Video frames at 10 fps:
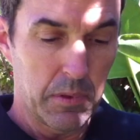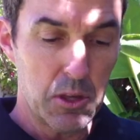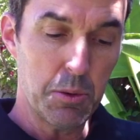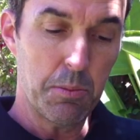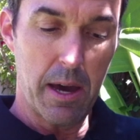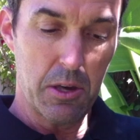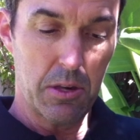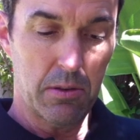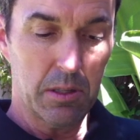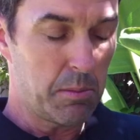
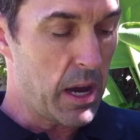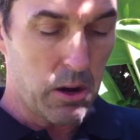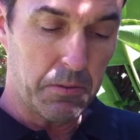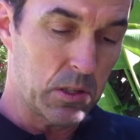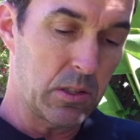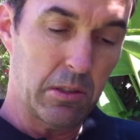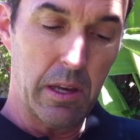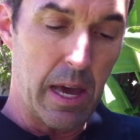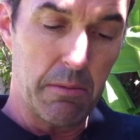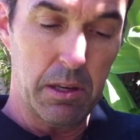NinjaMesh, doesn't matter if it's
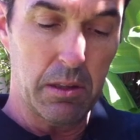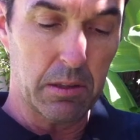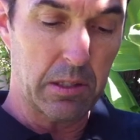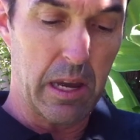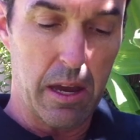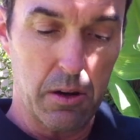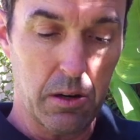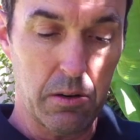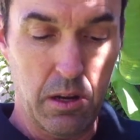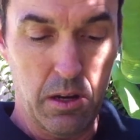the heavy, the
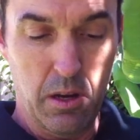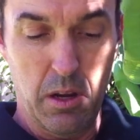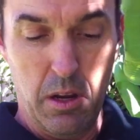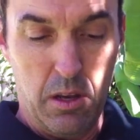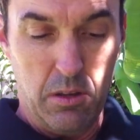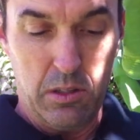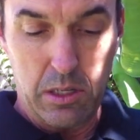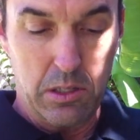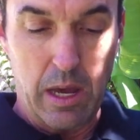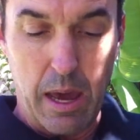standard,
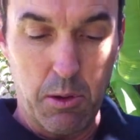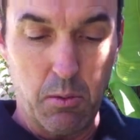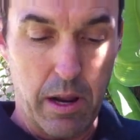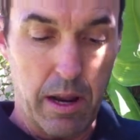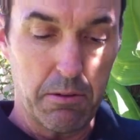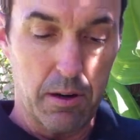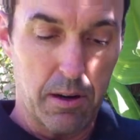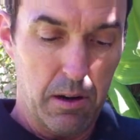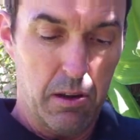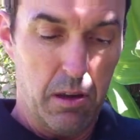6 diamond,
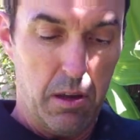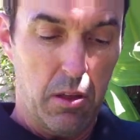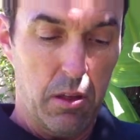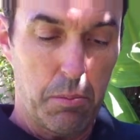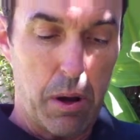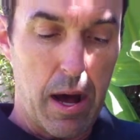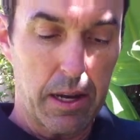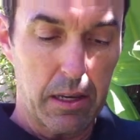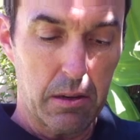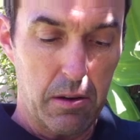whatever, the
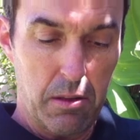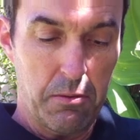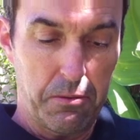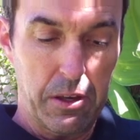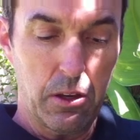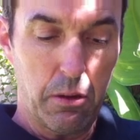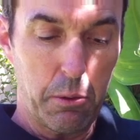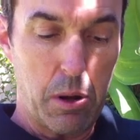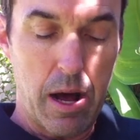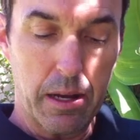pocket, the feel of
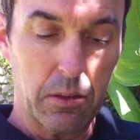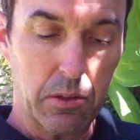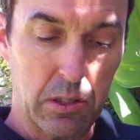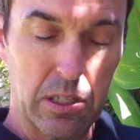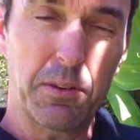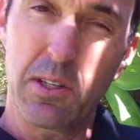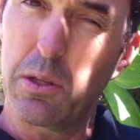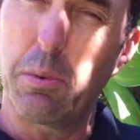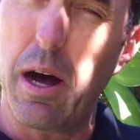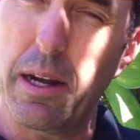the pocket, the stiffness
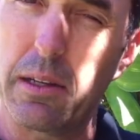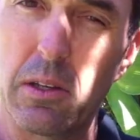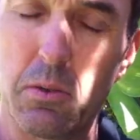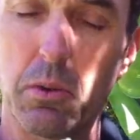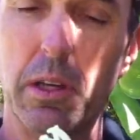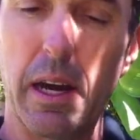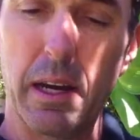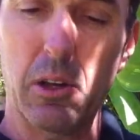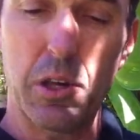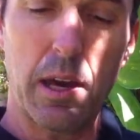of the pocket, it's really
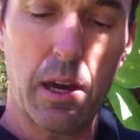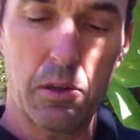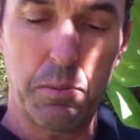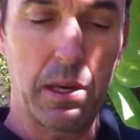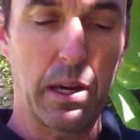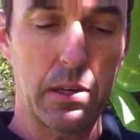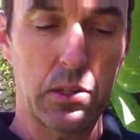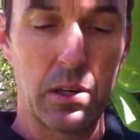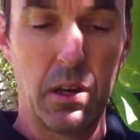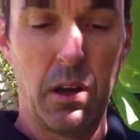not going to change
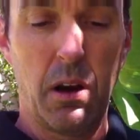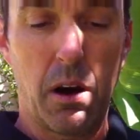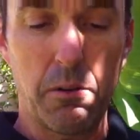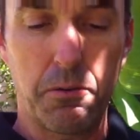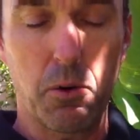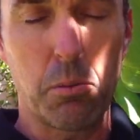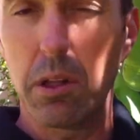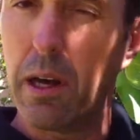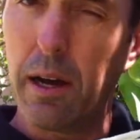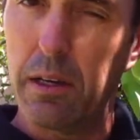because our
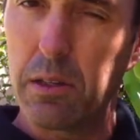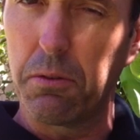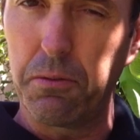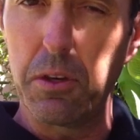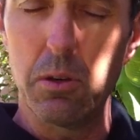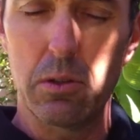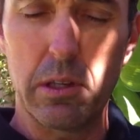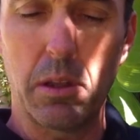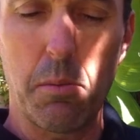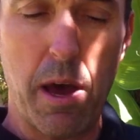formula
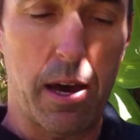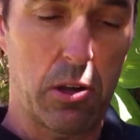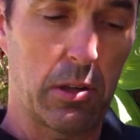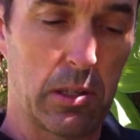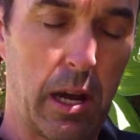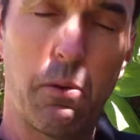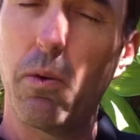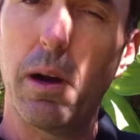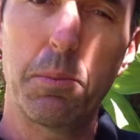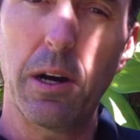infused in the mesh. It's not
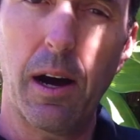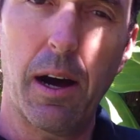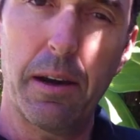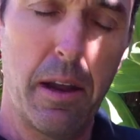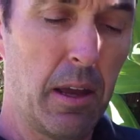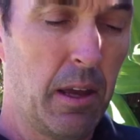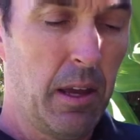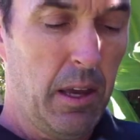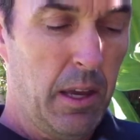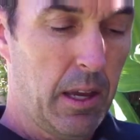rubbed on.
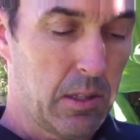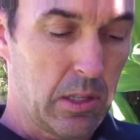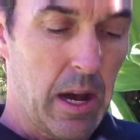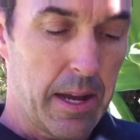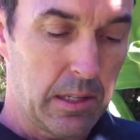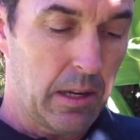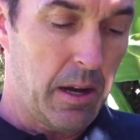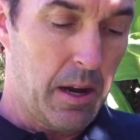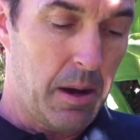It's not,